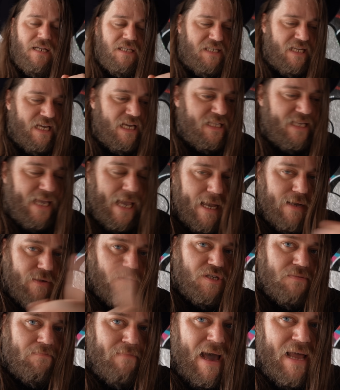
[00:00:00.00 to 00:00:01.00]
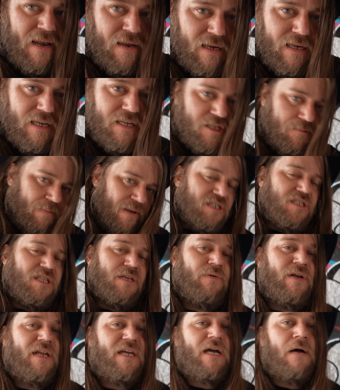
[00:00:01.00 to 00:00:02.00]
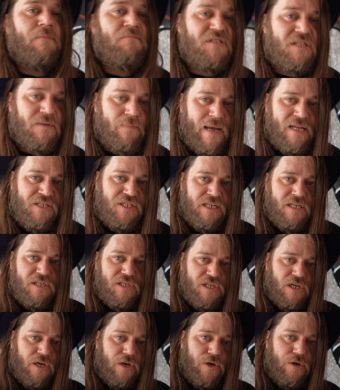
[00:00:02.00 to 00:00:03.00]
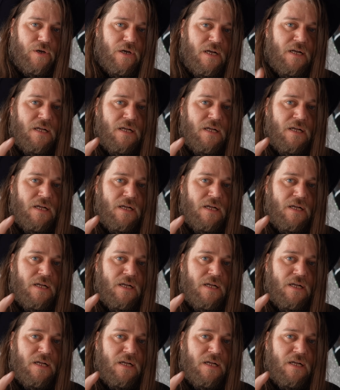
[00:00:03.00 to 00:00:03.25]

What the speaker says: Details matter, especially when it comes to magic, so